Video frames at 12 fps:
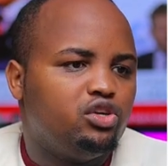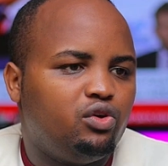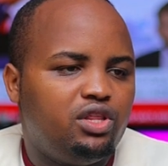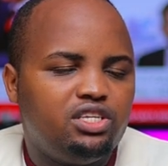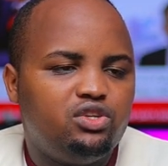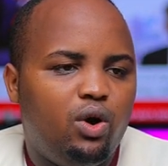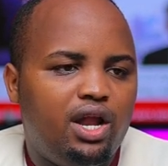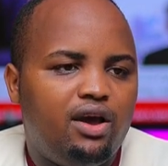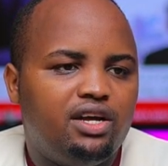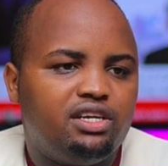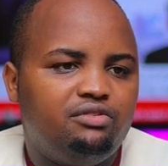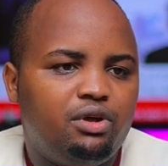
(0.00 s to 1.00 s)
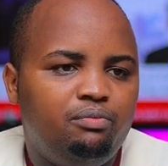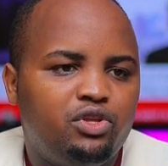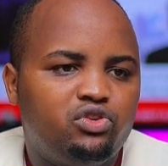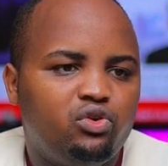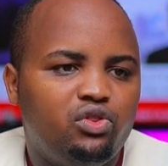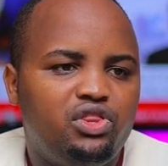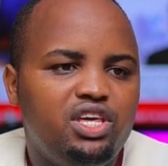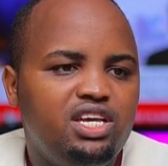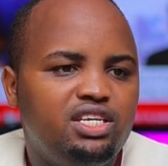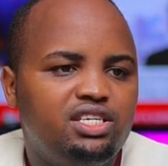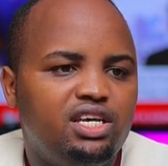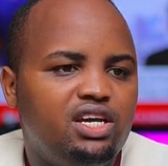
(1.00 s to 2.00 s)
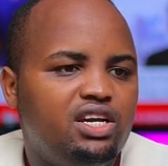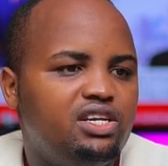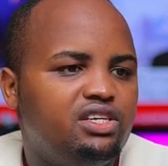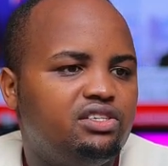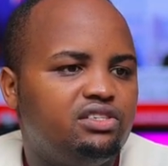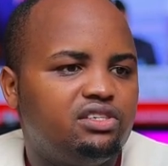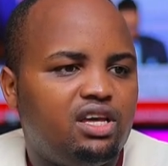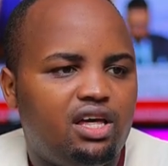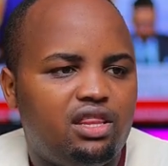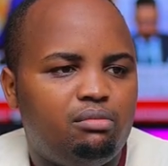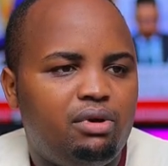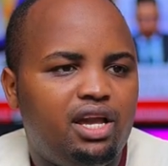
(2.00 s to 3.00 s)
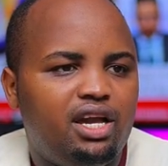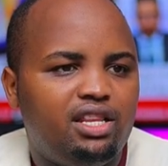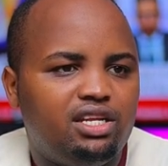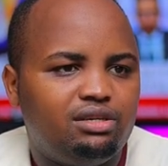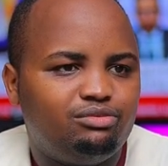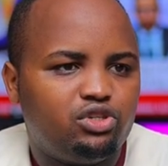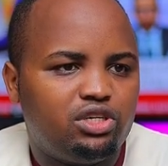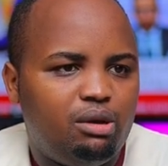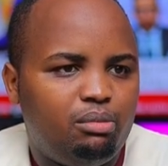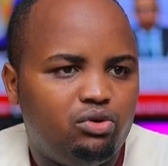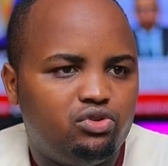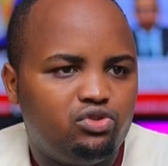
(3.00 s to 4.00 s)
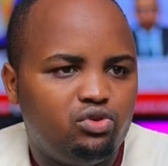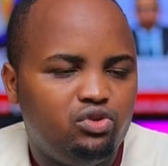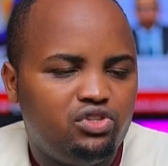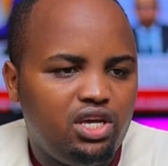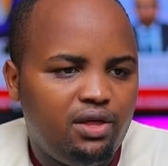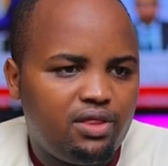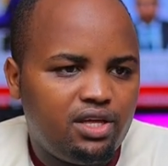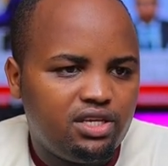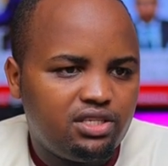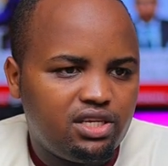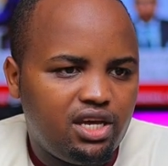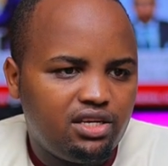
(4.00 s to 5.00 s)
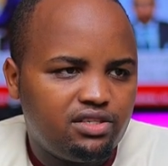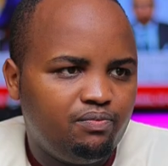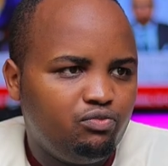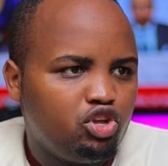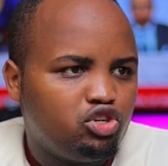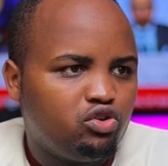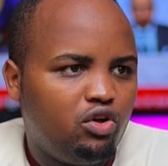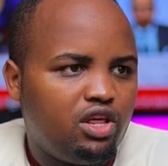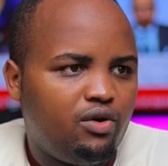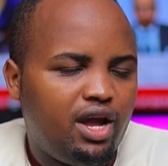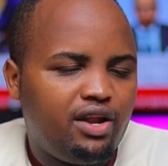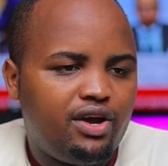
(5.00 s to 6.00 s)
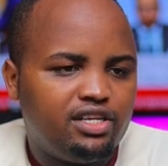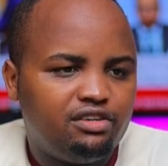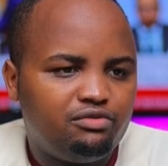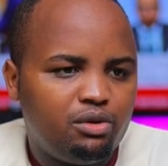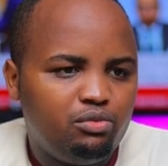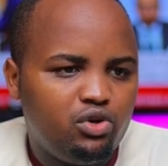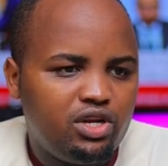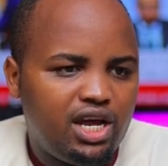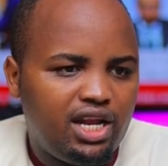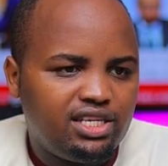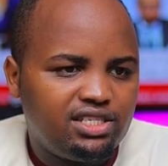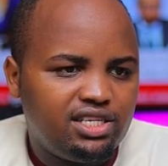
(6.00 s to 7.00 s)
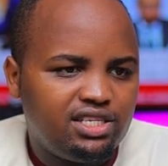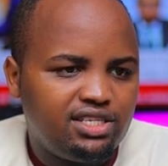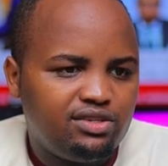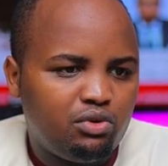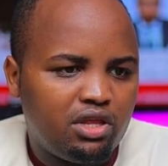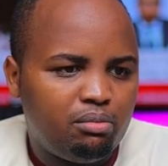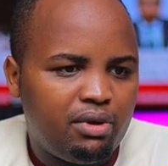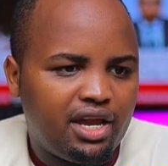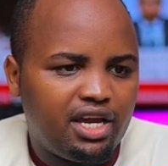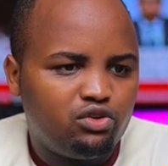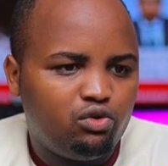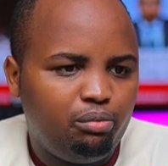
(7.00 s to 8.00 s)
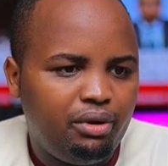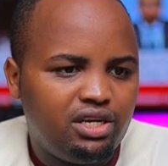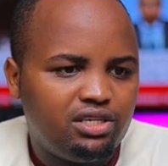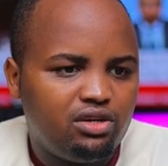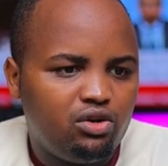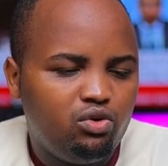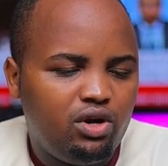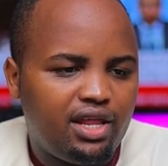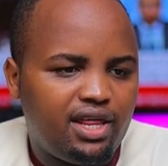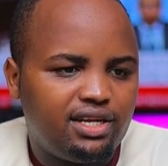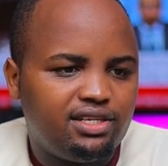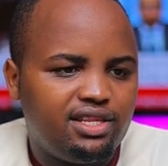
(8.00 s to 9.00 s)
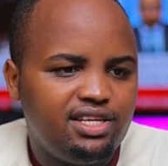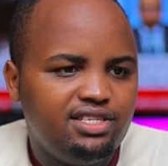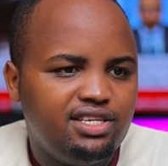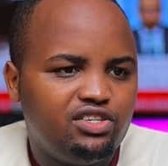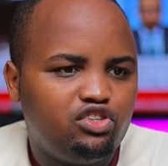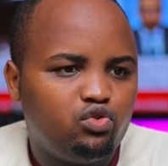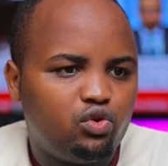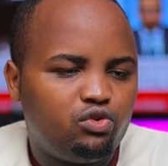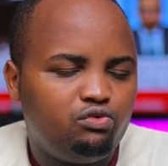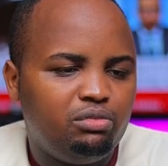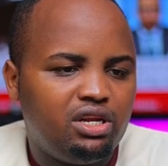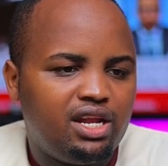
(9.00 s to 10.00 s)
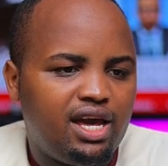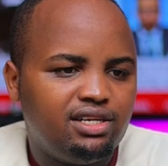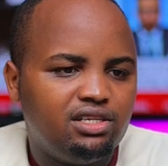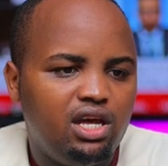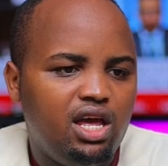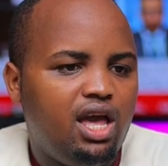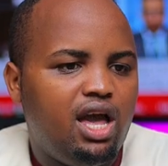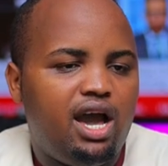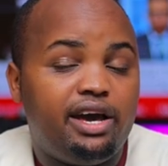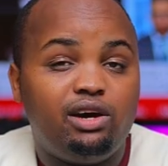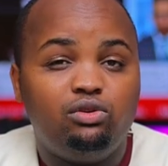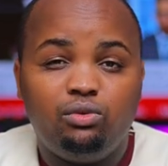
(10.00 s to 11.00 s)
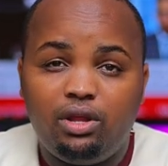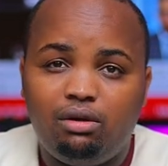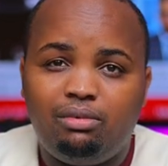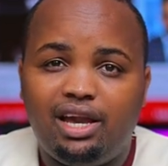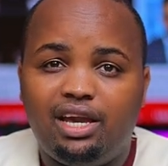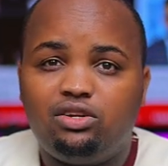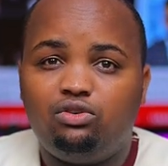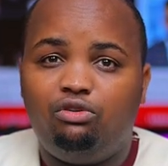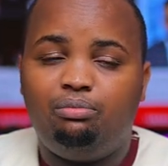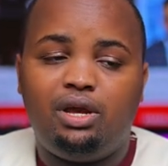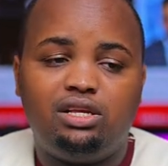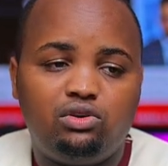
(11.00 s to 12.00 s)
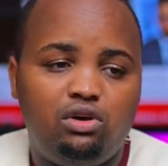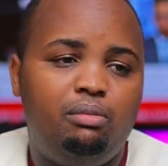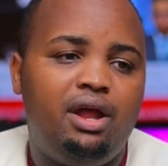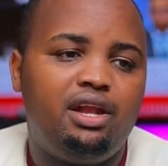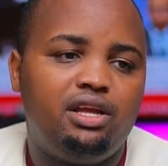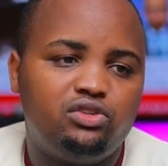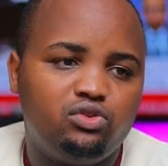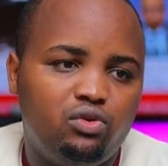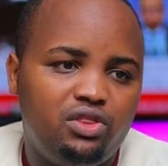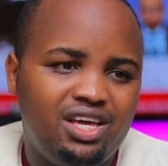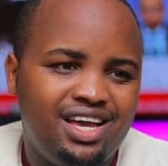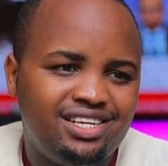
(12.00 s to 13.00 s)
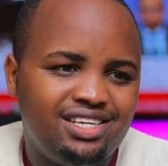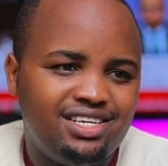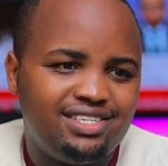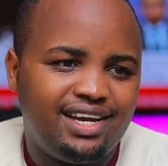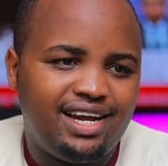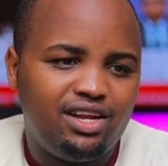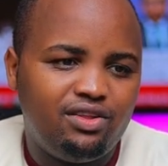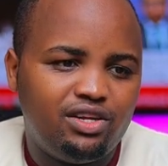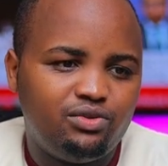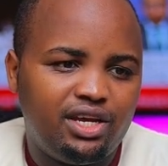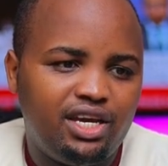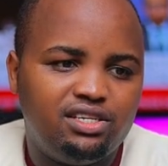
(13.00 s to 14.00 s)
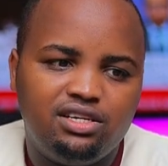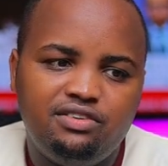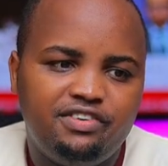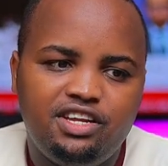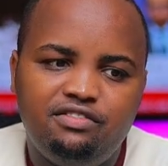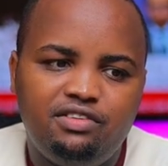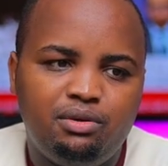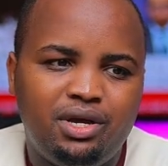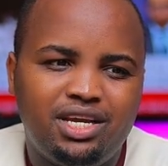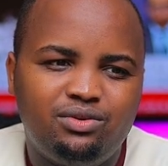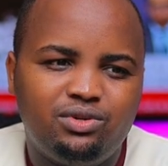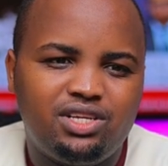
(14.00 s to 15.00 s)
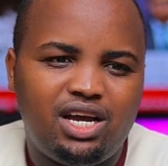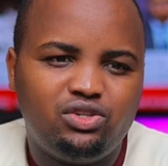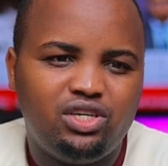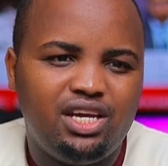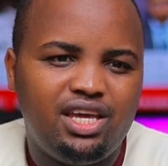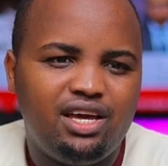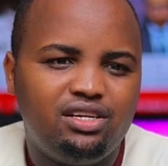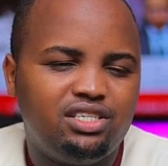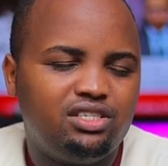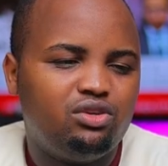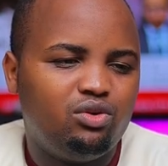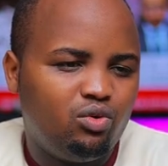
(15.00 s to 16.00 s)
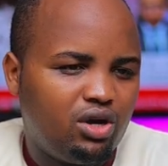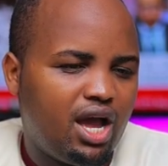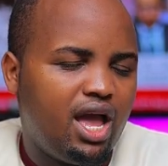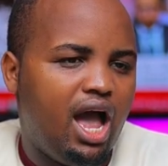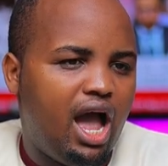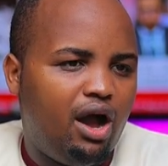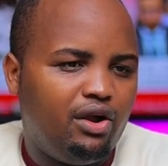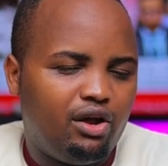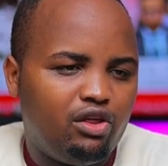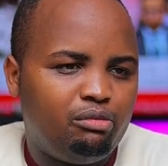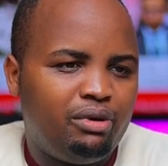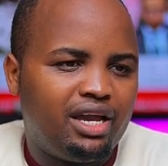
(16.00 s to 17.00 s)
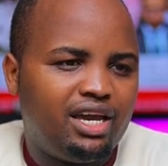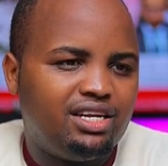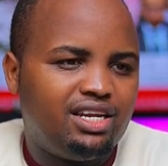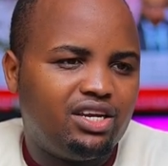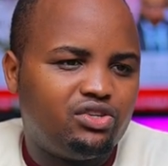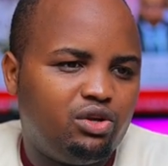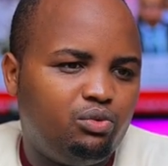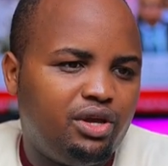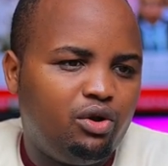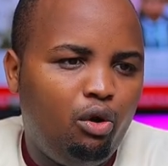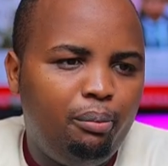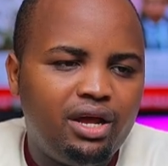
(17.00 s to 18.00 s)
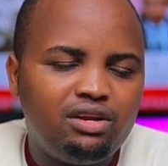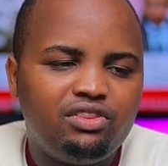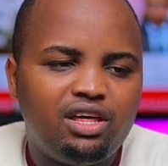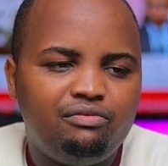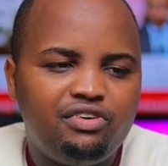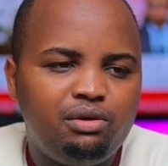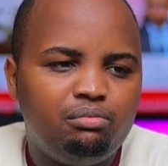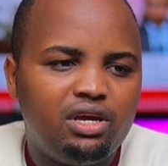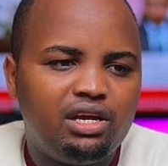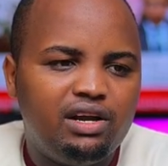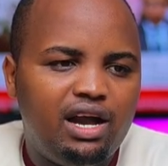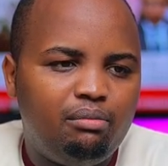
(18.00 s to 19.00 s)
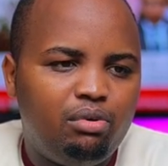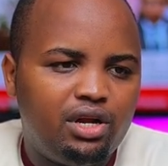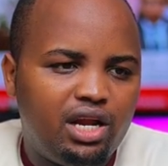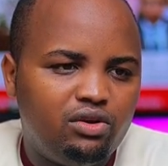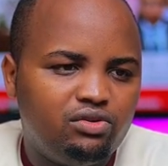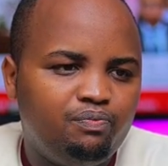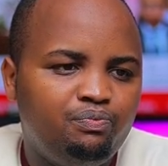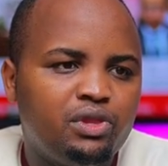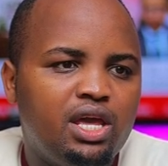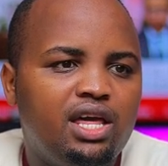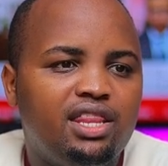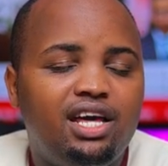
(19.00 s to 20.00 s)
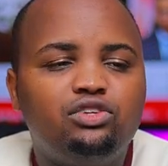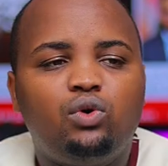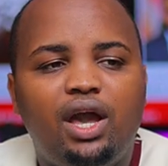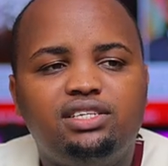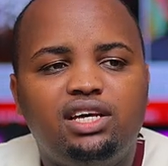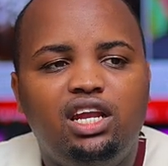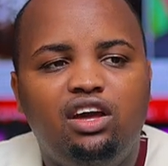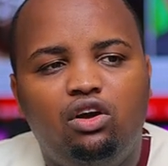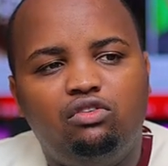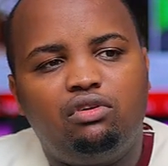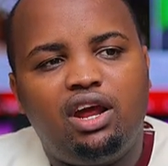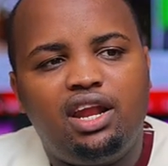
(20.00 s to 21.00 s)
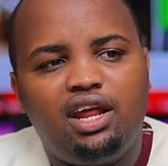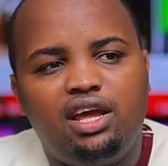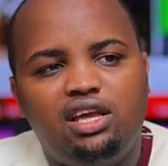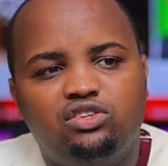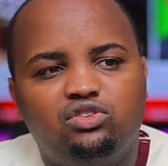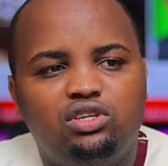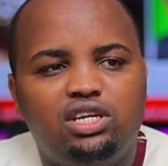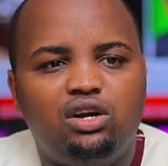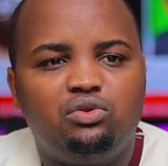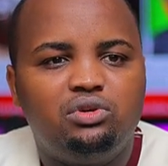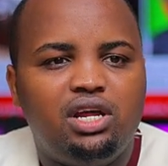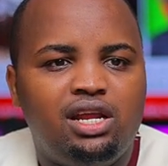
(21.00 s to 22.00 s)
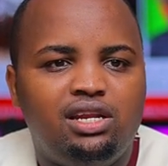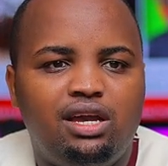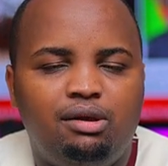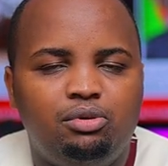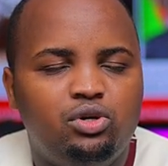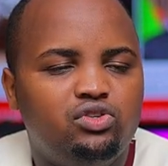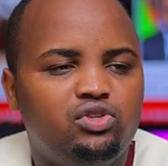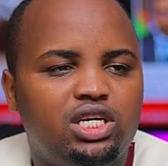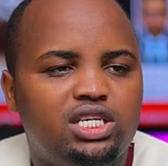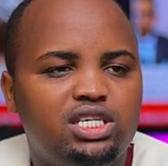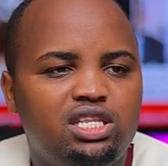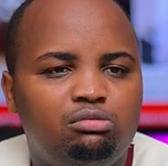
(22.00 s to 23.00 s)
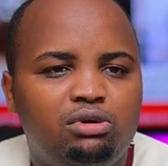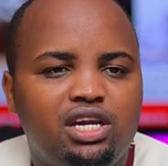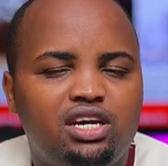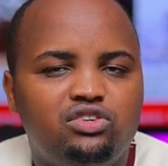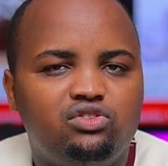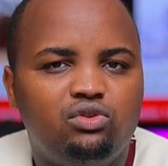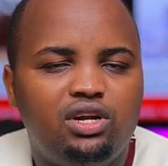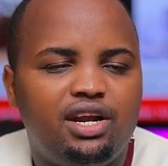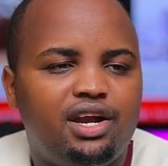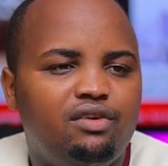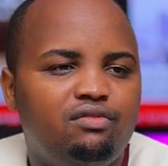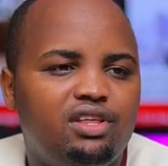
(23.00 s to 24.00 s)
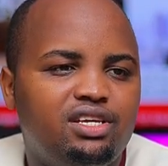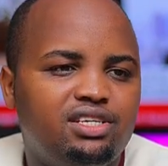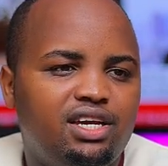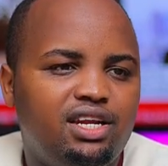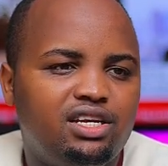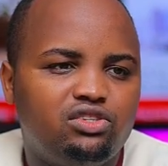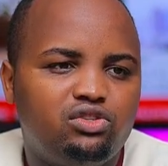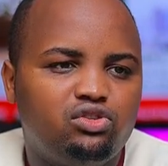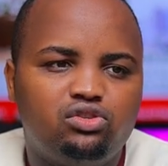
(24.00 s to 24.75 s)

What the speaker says: So this is 1 hour time frame. So this is the market that I'm talking about. So you see, this is, so on the 1 hour time frame, you realize this is where the market opened. Look at that. This is 12 midnight, around when the market opens on Monday. So this is the kind that you're getting. Even if the market was actually here, just look on how the market actually, we opened with a very big gap down. That's why selling on Friday is not a good idea, because you can see the market sold around this area,